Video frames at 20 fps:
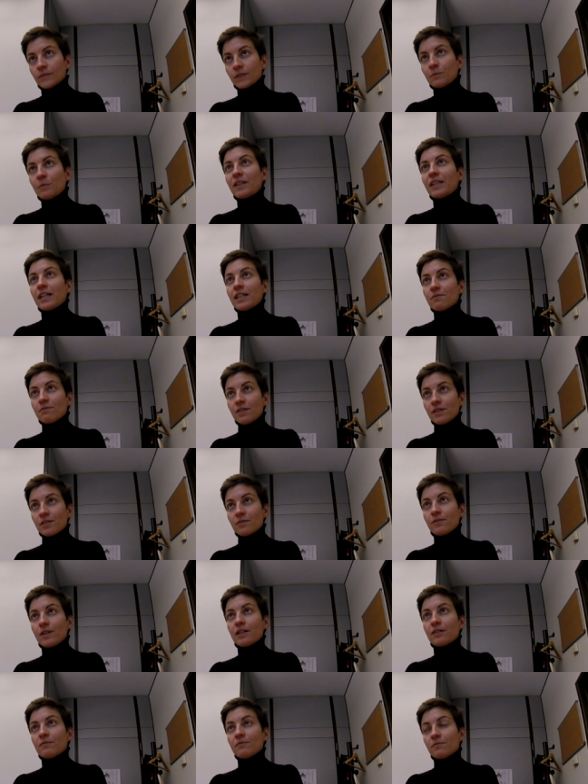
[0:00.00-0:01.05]
but that's why it's
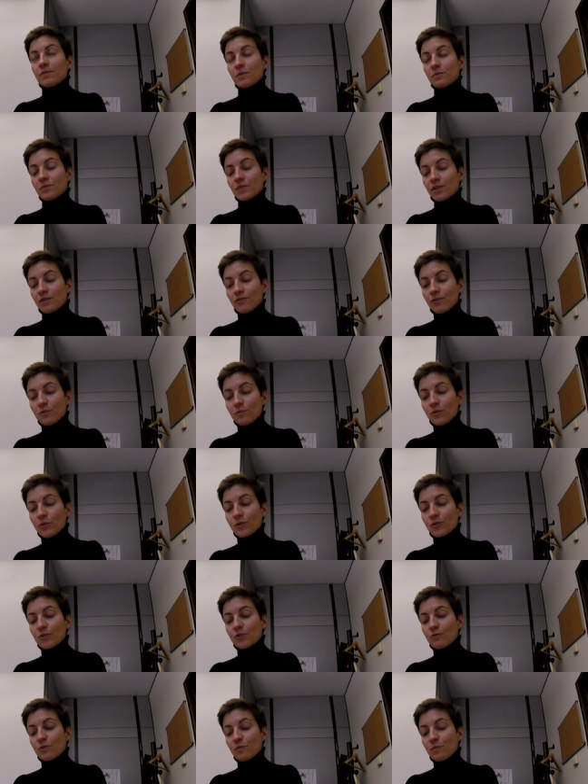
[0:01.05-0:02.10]
why I mean, it's, it's very
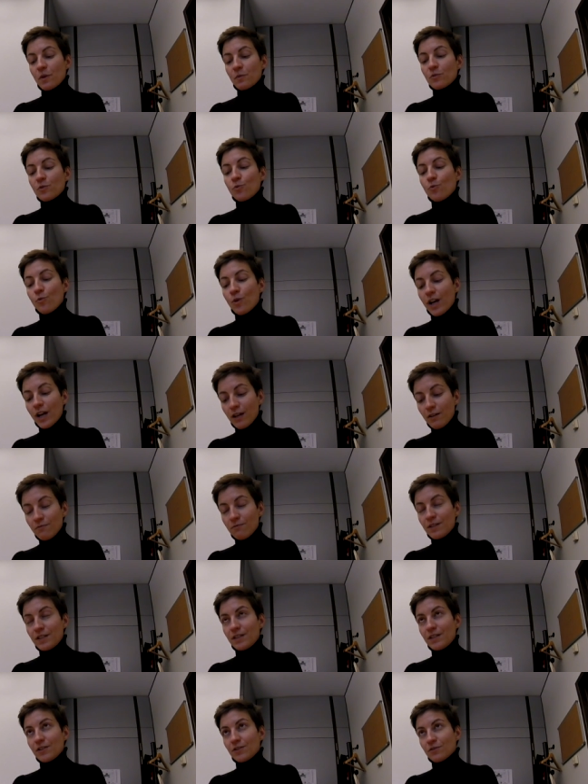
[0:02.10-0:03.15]
important to remember why
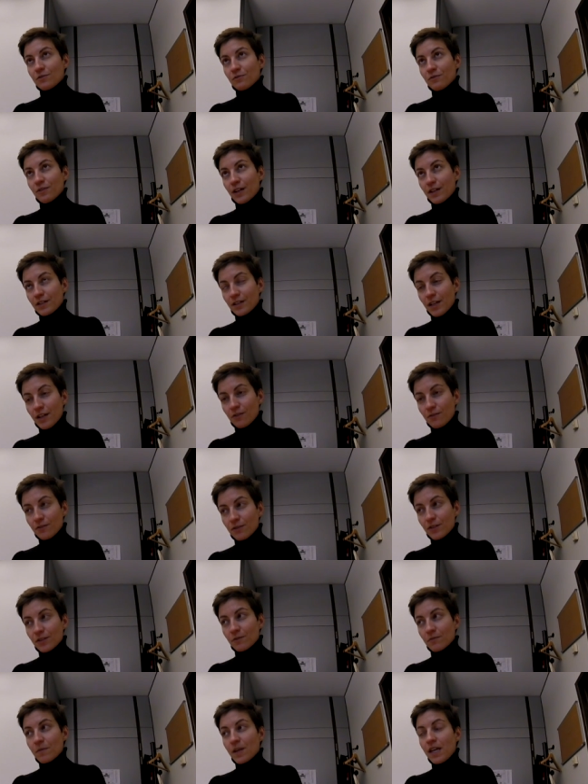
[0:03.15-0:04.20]
we need to fight
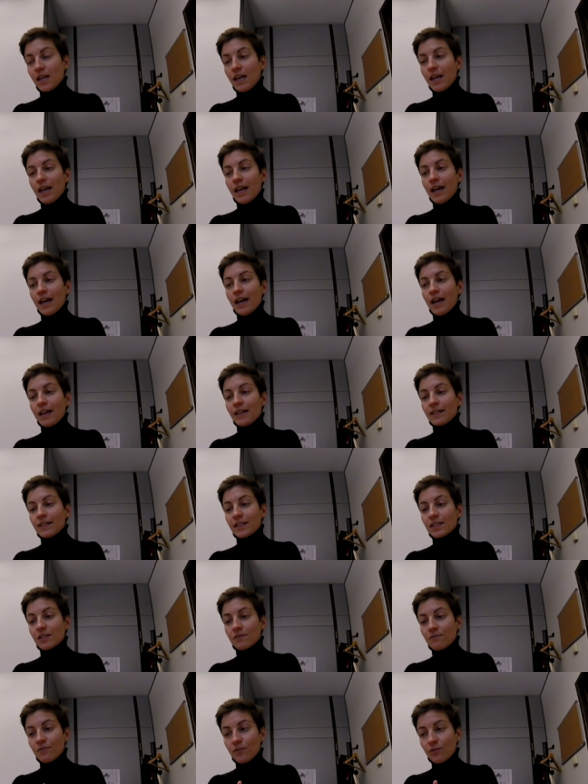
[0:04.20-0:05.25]
terrorism, and
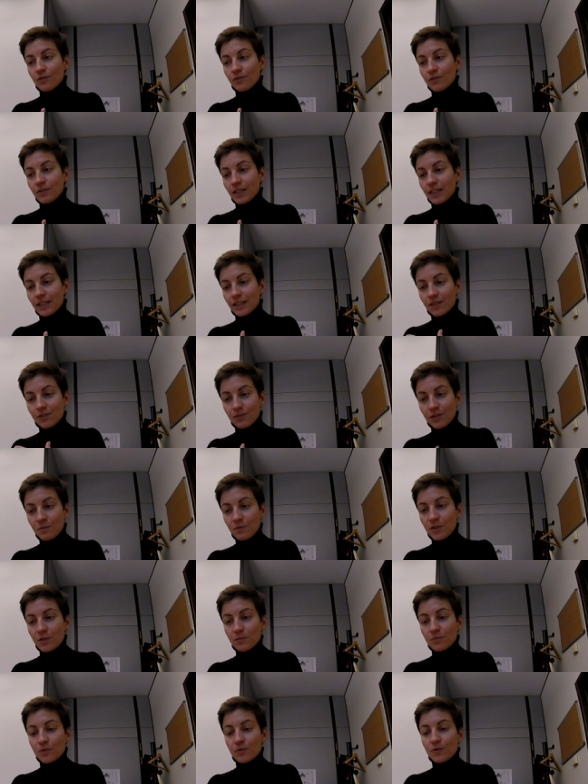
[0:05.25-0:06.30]
it's
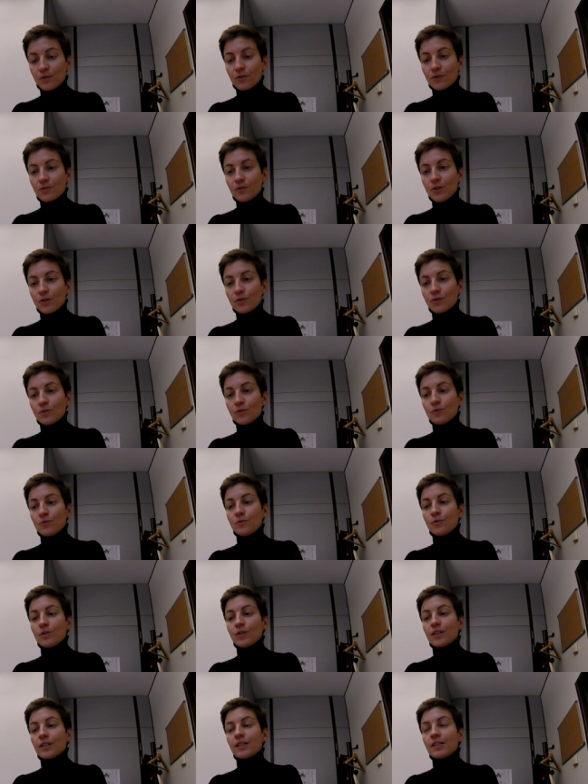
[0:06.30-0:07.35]
extremely important not
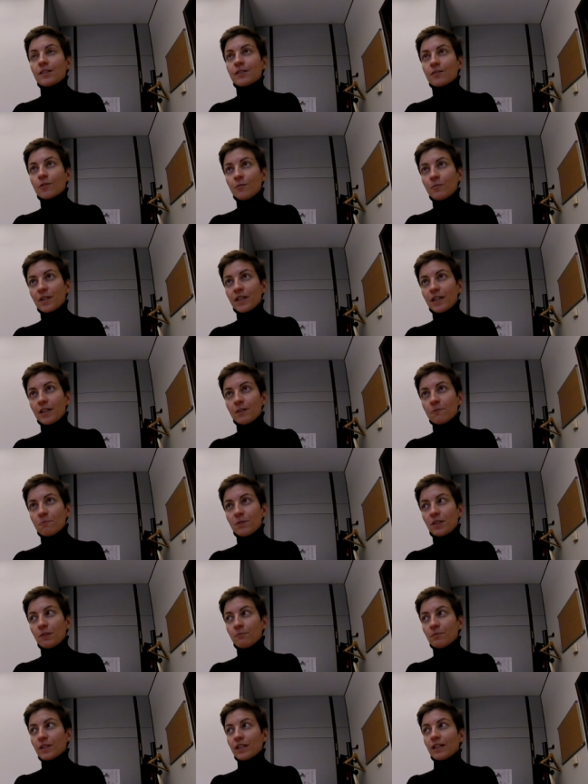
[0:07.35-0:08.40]
to uh, discriminate
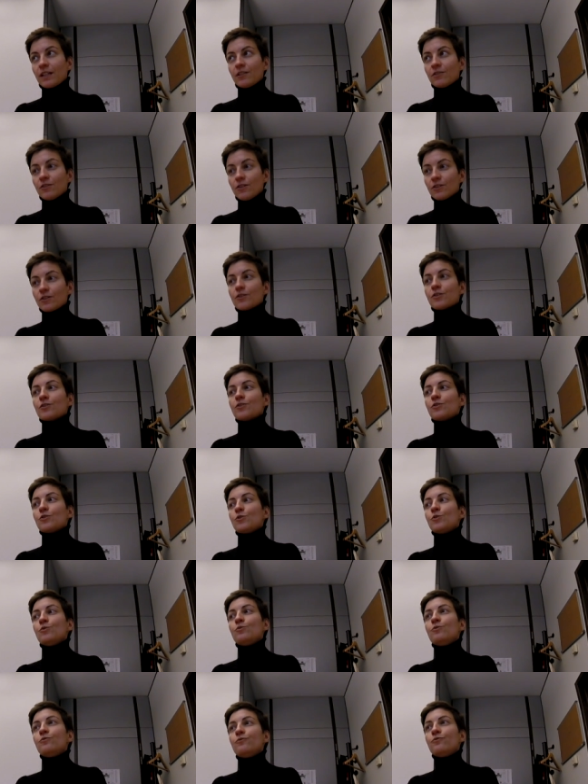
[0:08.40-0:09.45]
people and not
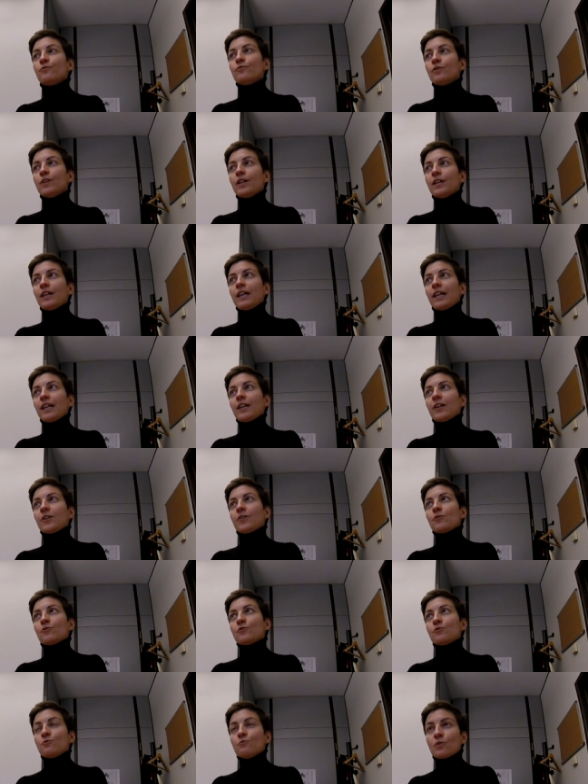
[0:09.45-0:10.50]
to you know,
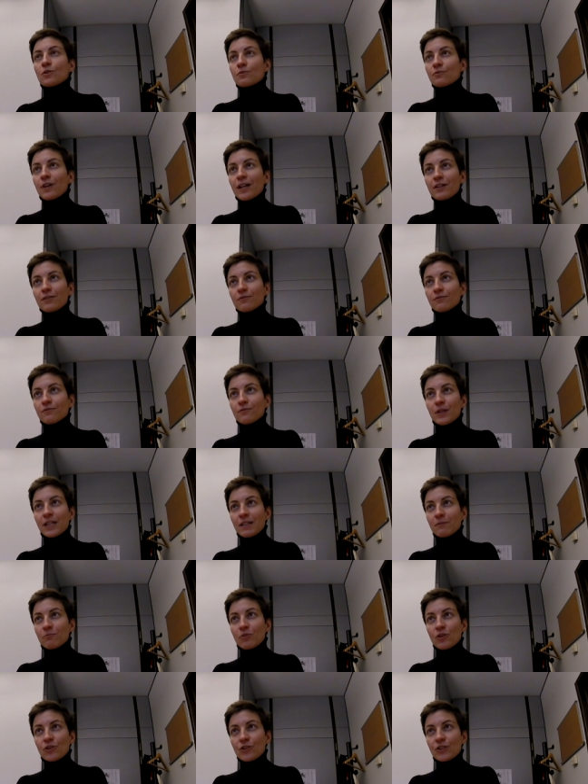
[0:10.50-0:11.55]
do what right wing
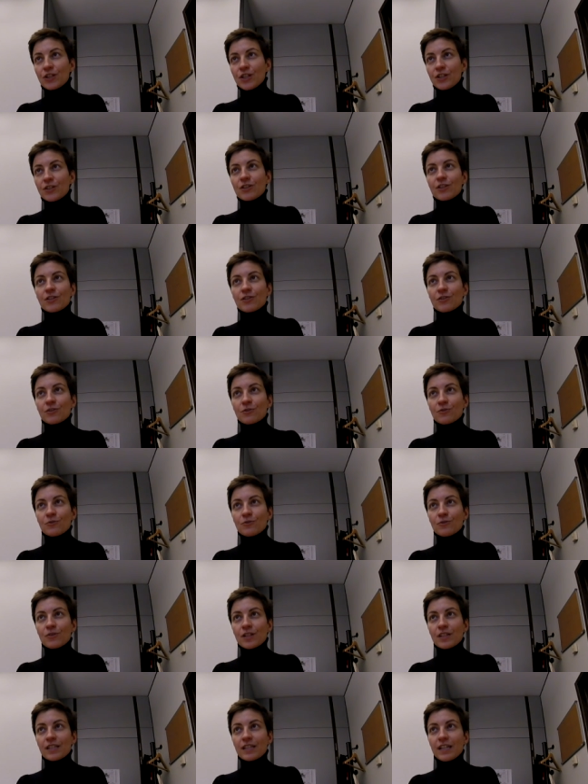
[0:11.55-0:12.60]
politicians do
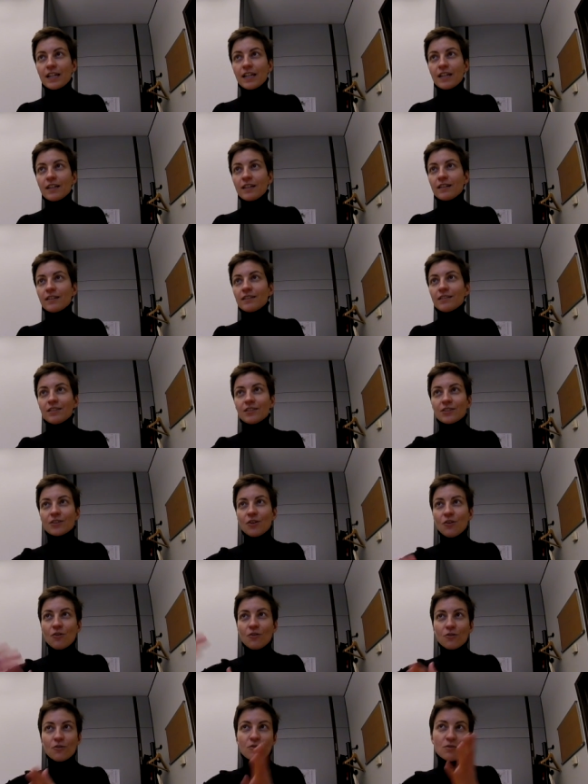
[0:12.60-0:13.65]
mm-hmm. and say, you
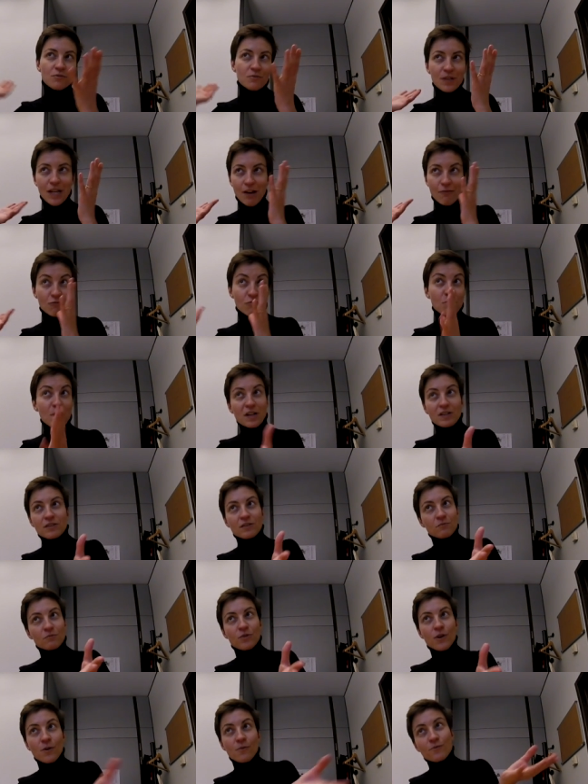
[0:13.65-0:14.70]
know, we have a
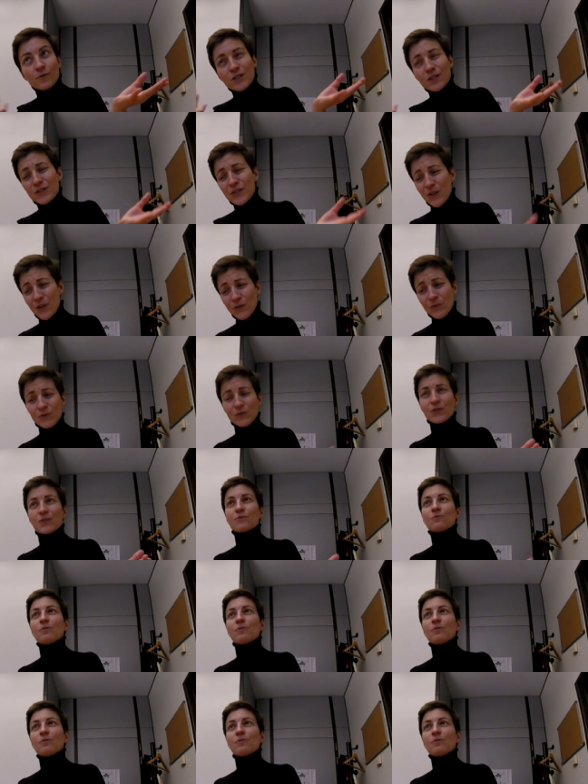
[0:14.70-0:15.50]
Muslim problem. We don't.